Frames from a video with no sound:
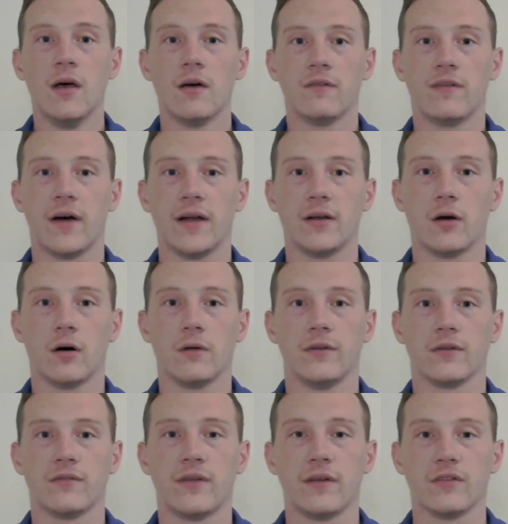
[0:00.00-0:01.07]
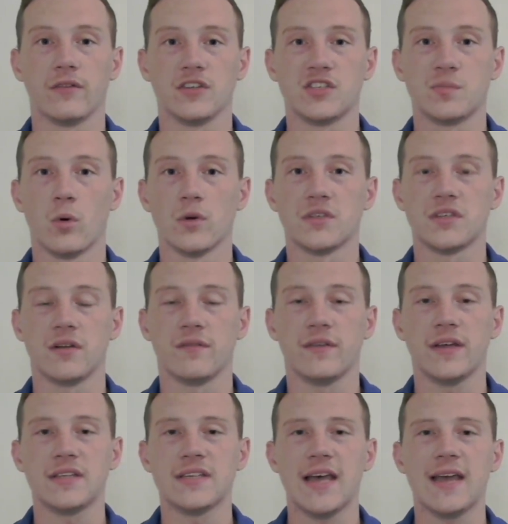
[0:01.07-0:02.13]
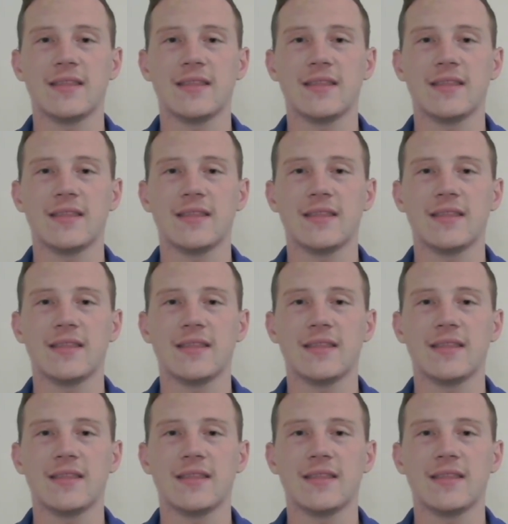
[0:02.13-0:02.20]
Find all of your favorite sports and events